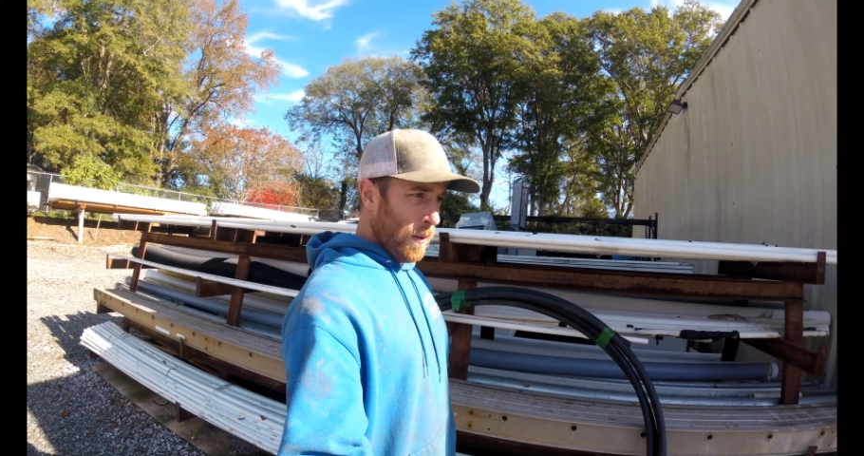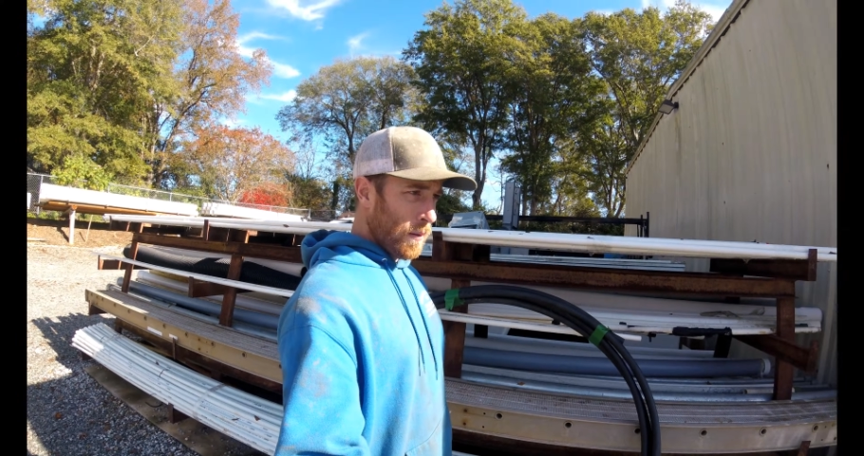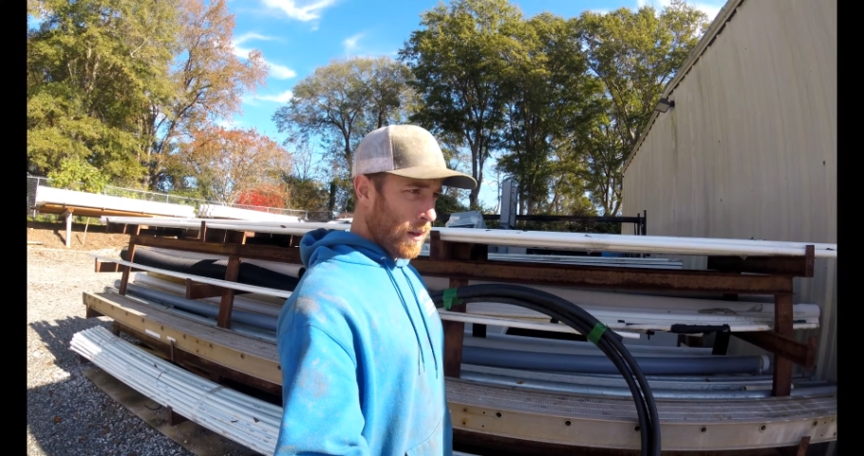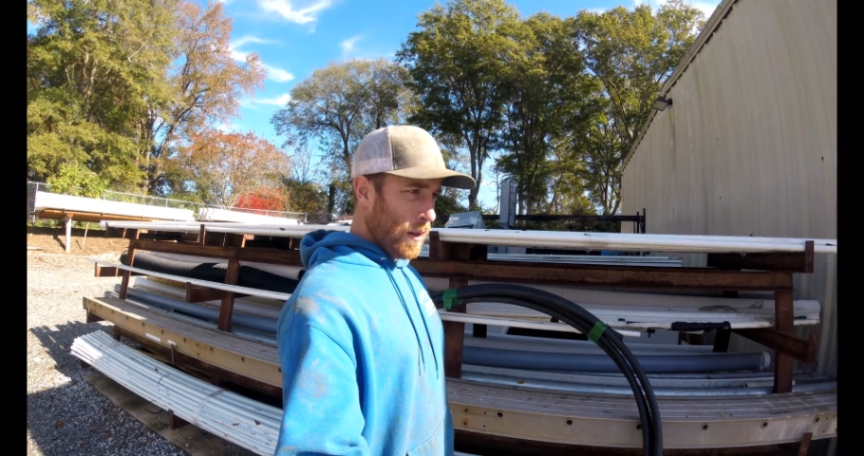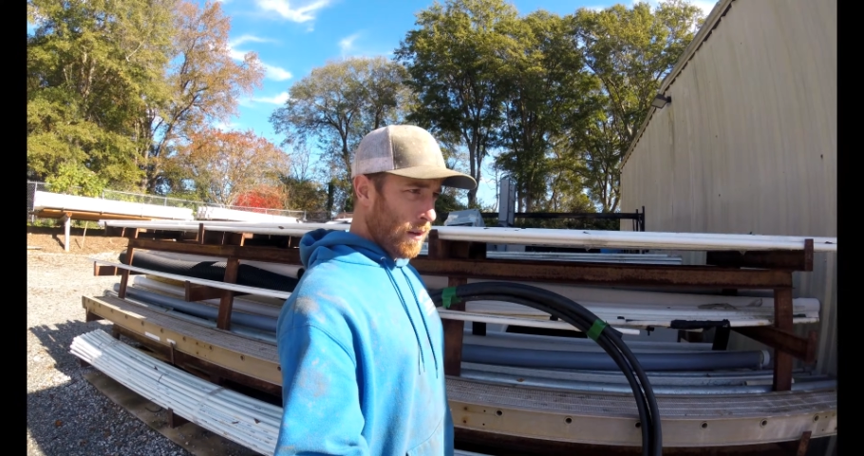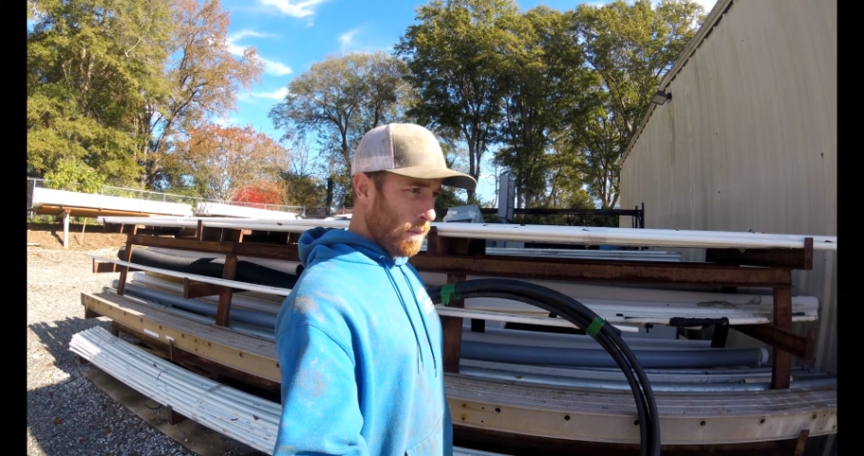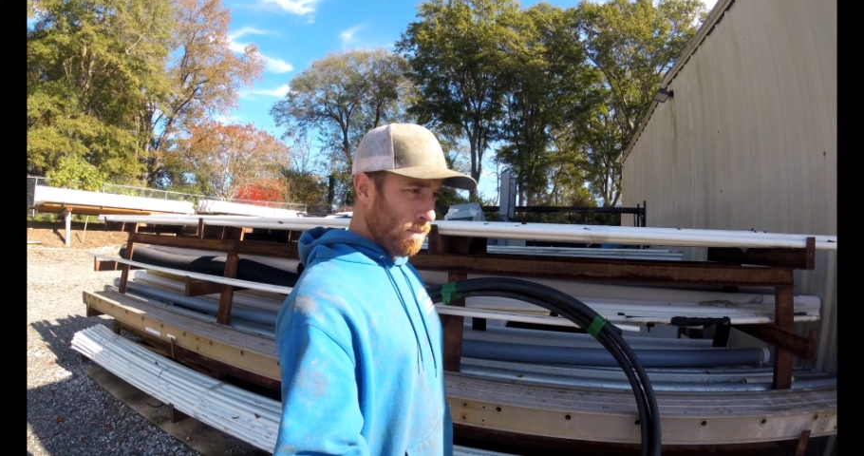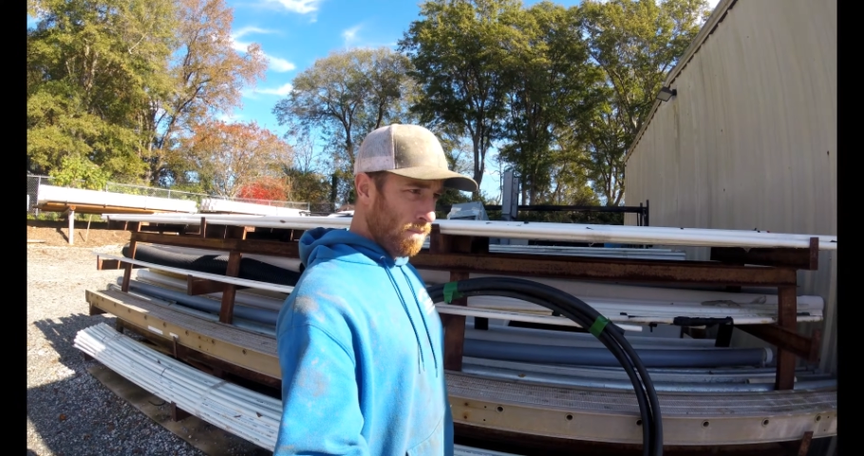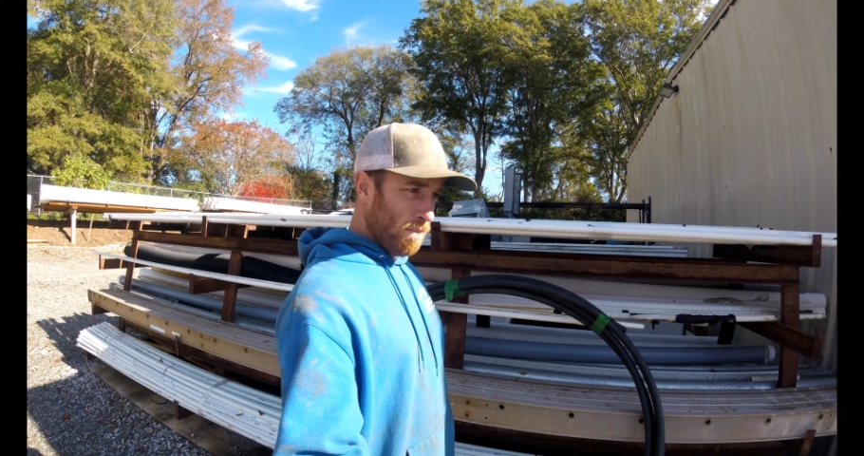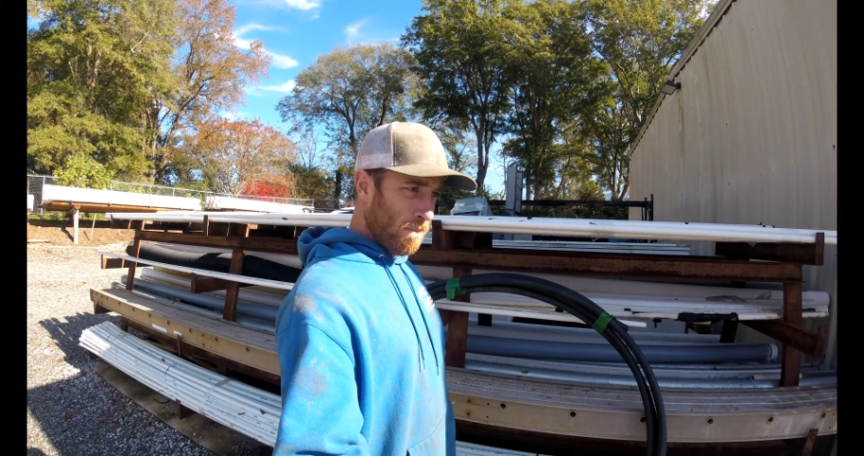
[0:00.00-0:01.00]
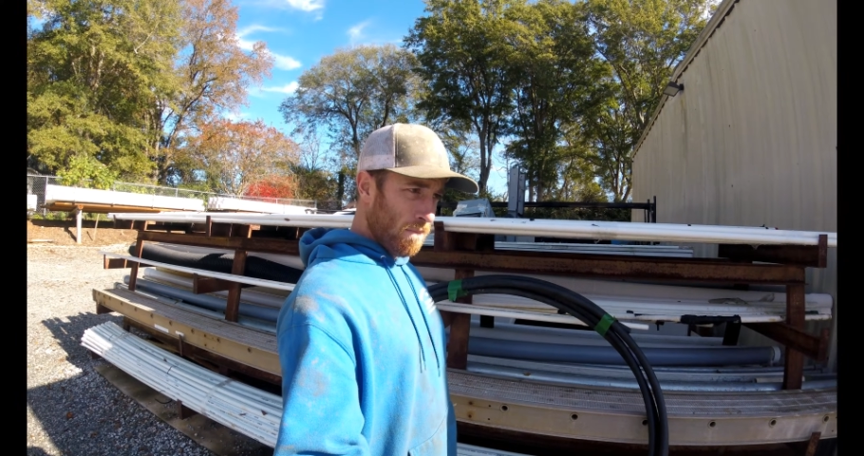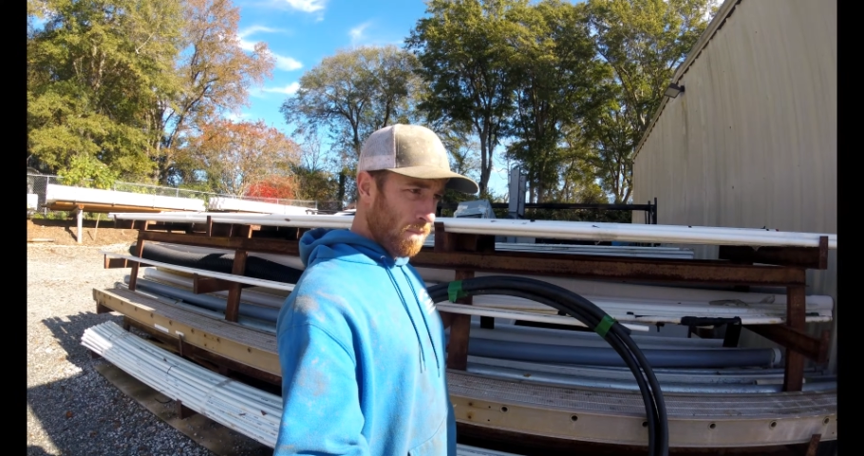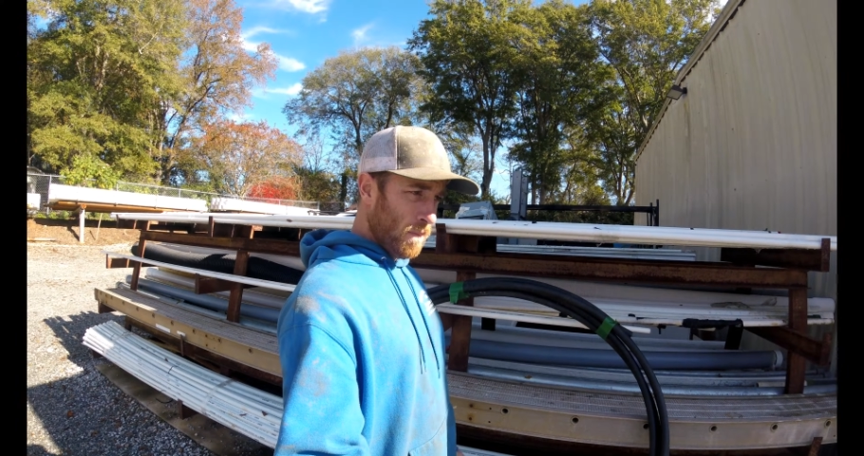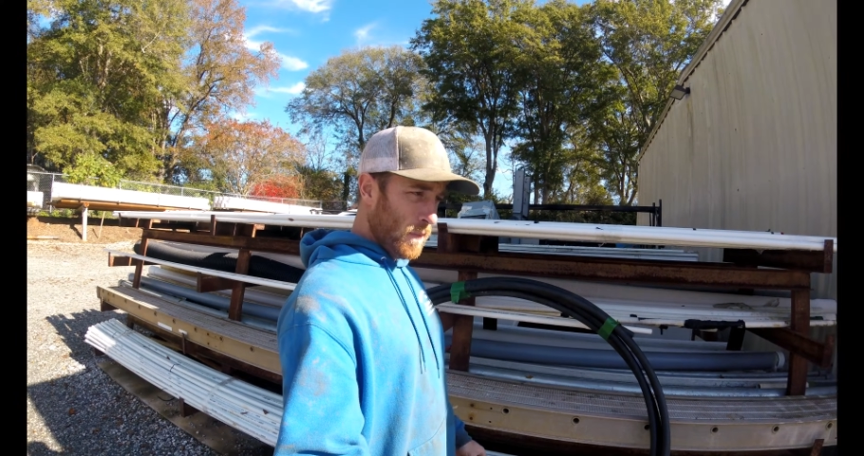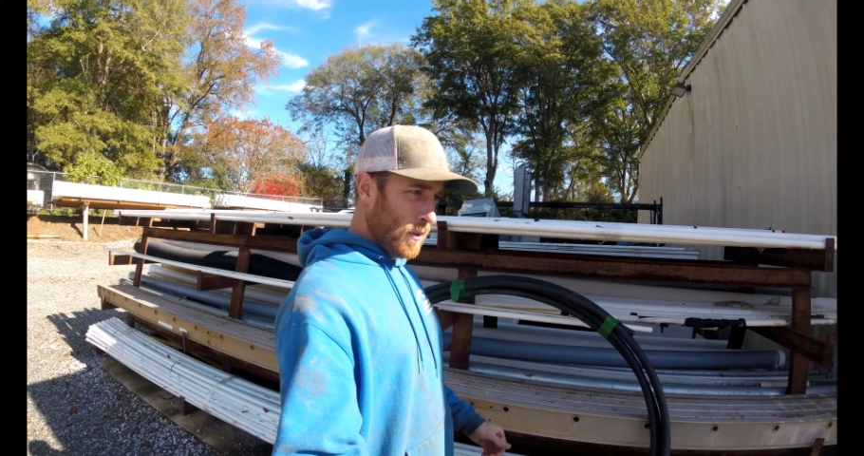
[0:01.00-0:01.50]
um,
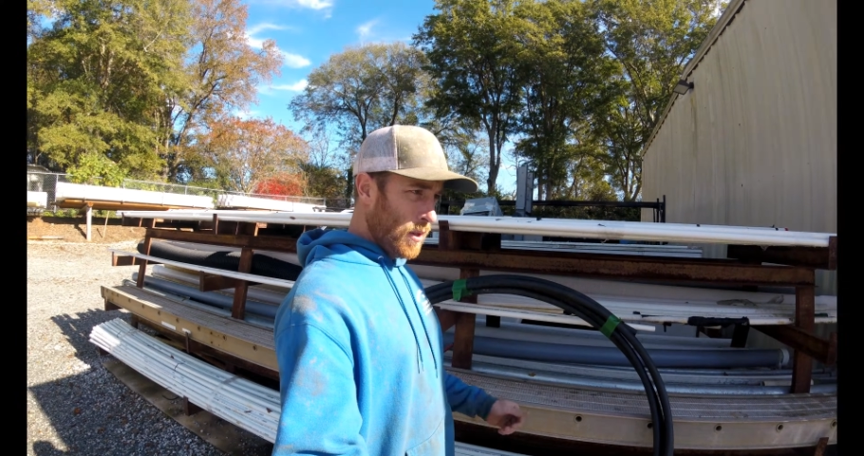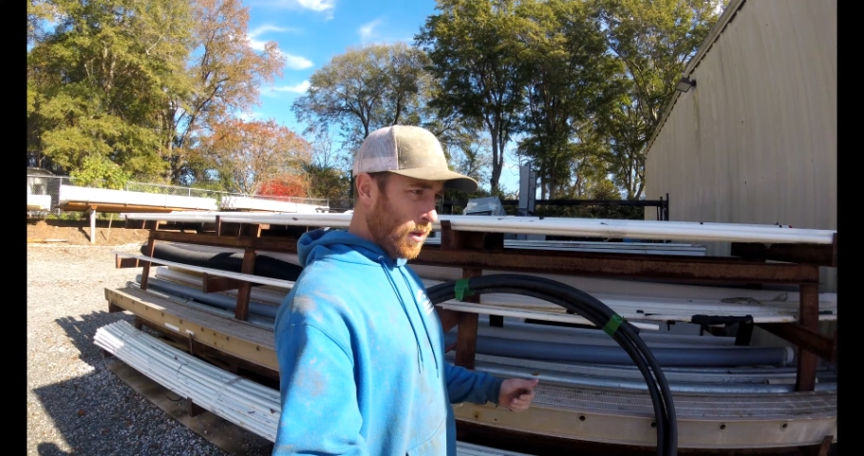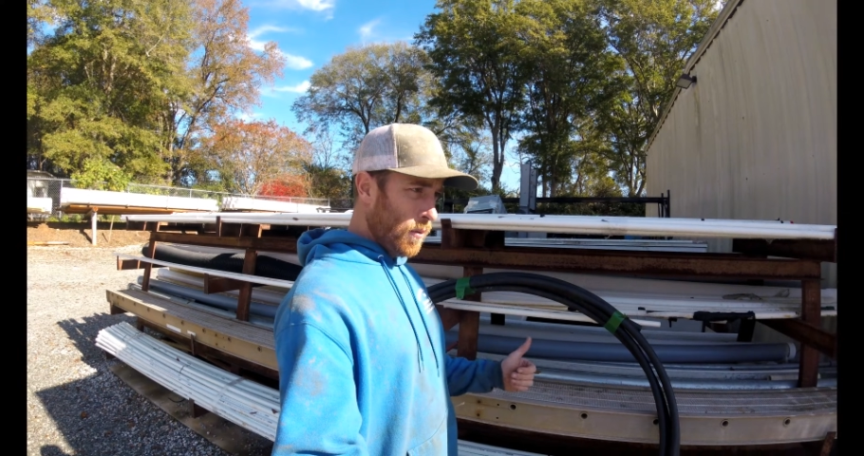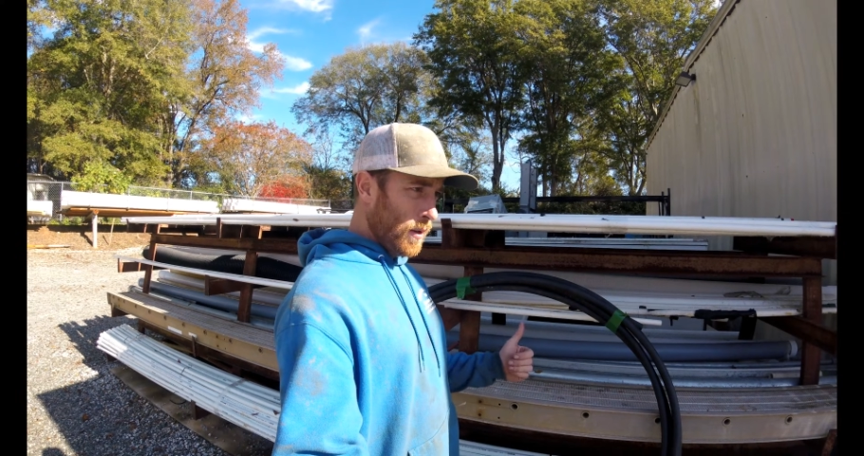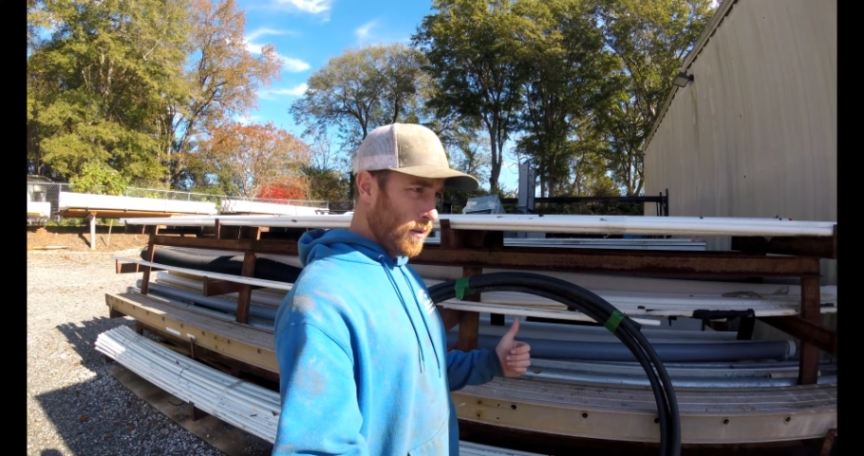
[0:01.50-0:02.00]
you know,